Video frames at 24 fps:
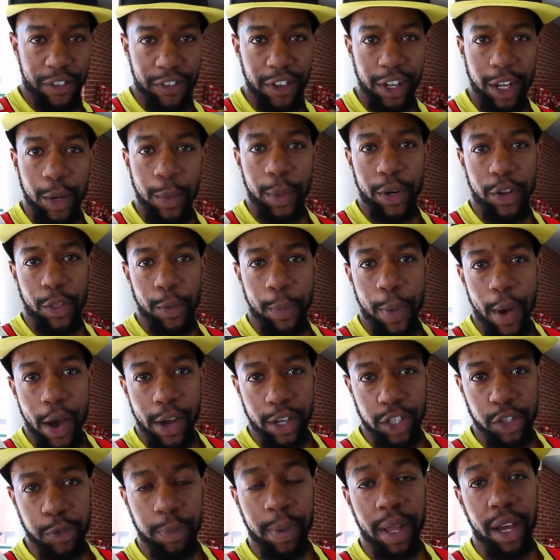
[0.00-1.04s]
definitely one of the
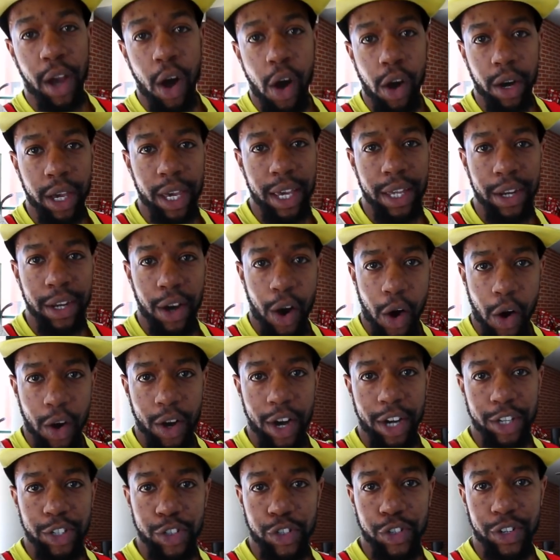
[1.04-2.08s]
perks of playing hockey in a hot
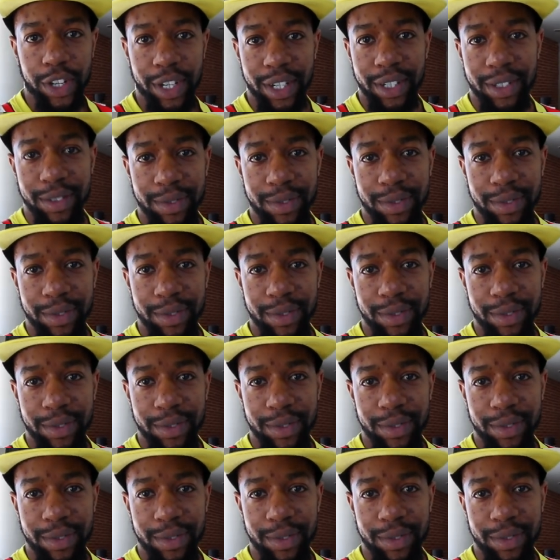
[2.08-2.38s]
country.